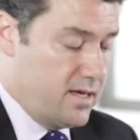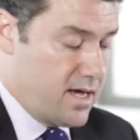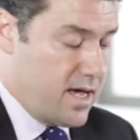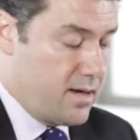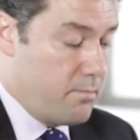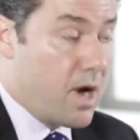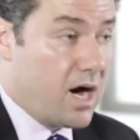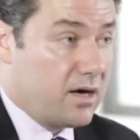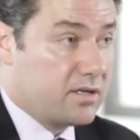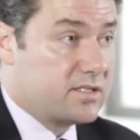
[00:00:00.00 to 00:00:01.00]
uh,
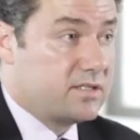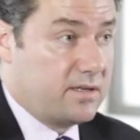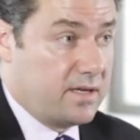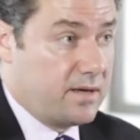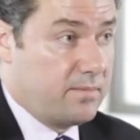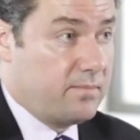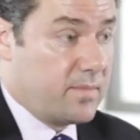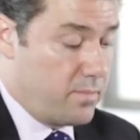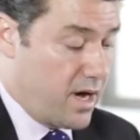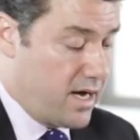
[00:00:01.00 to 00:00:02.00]
Mars um,
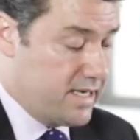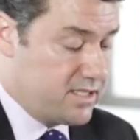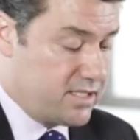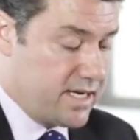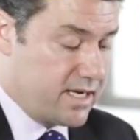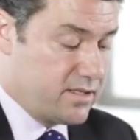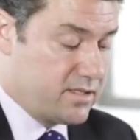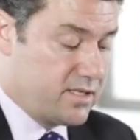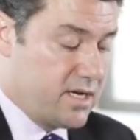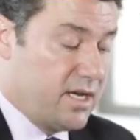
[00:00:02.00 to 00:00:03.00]
behind
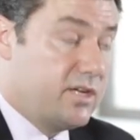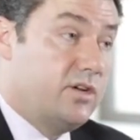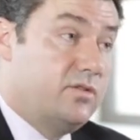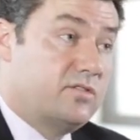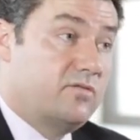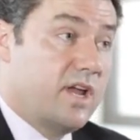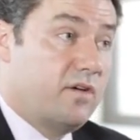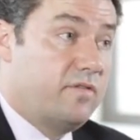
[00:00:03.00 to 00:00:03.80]
Snickers used Rio